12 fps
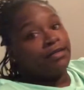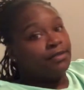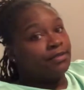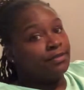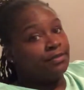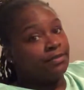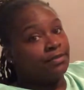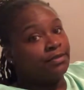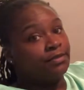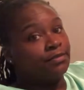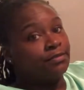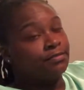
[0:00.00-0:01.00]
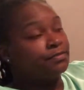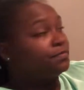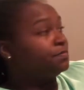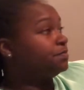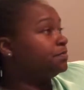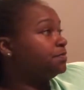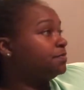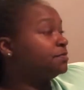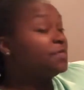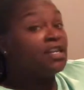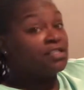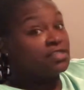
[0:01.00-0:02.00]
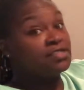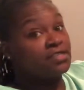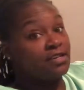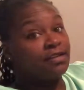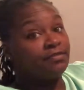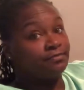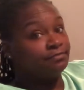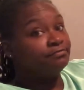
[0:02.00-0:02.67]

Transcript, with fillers: girl that's supposed to be sick. Is she really yeah, sick? sick.